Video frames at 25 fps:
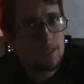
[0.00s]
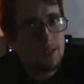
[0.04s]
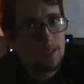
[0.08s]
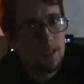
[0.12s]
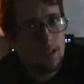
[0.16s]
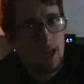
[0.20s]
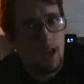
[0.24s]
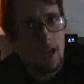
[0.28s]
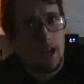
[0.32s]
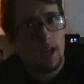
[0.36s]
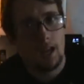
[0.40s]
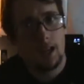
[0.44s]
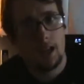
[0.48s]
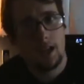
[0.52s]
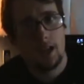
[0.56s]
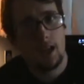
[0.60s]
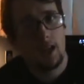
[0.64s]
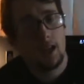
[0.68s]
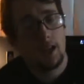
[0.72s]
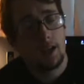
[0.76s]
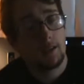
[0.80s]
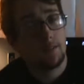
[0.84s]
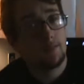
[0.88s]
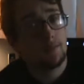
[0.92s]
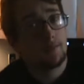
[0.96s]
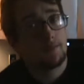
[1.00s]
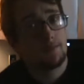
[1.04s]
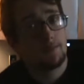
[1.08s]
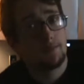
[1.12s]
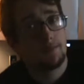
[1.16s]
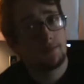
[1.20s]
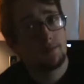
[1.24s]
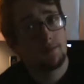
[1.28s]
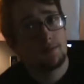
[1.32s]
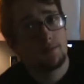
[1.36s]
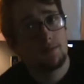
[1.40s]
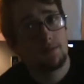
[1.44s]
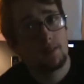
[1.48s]
Yeah,
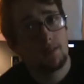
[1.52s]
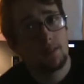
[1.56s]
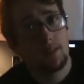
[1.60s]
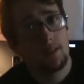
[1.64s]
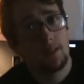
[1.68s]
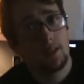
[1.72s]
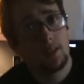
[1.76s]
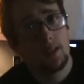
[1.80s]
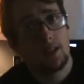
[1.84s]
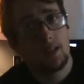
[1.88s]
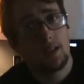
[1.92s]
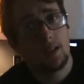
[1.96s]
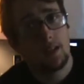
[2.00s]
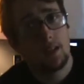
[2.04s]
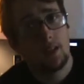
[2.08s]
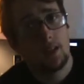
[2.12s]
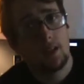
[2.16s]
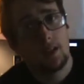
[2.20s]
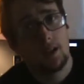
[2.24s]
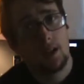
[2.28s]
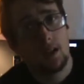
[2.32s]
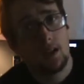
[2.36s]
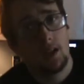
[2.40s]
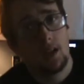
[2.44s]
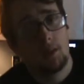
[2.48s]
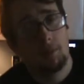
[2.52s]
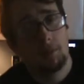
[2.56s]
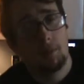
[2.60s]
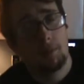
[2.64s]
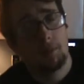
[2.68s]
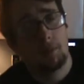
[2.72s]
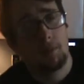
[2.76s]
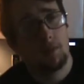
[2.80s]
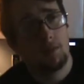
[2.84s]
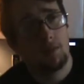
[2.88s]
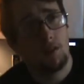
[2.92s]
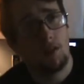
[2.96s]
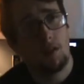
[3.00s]
uh, I mean,
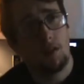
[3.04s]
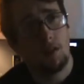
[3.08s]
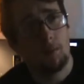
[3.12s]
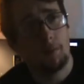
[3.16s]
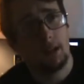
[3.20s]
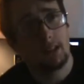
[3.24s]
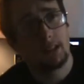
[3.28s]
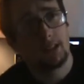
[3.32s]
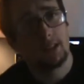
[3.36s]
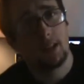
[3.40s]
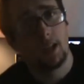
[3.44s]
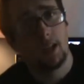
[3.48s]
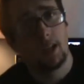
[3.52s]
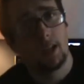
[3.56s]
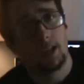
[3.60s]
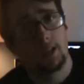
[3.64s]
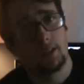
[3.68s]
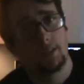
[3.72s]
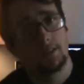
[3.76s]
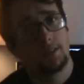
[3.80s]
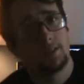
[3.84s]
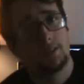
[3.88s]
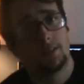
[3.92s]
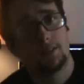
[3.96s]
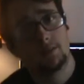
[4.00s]
above all, I'm not saying.